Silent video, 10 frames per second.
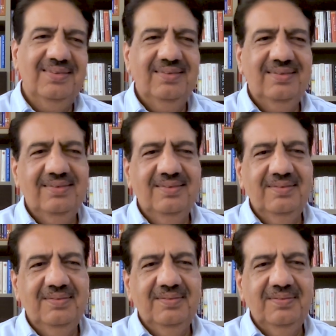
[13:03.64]

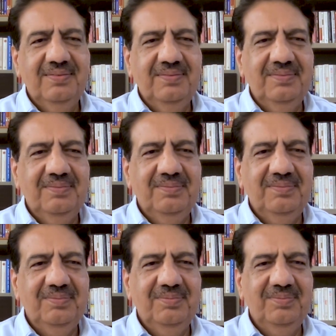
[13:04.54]

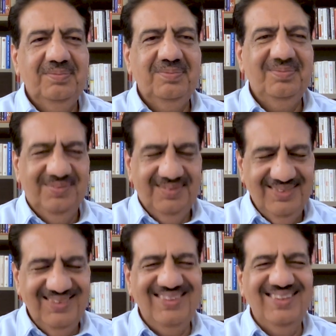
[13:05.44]

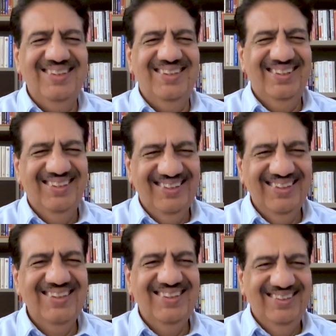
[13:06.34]

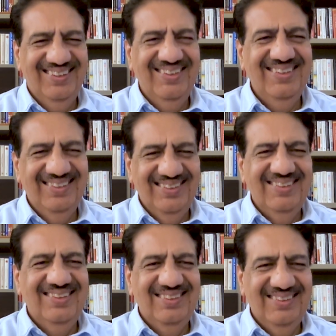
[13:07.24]

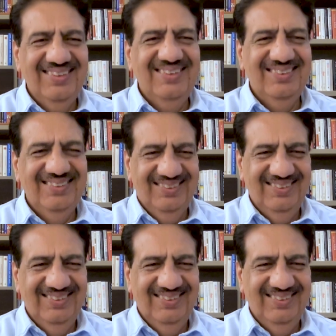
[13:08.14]
(not speaking)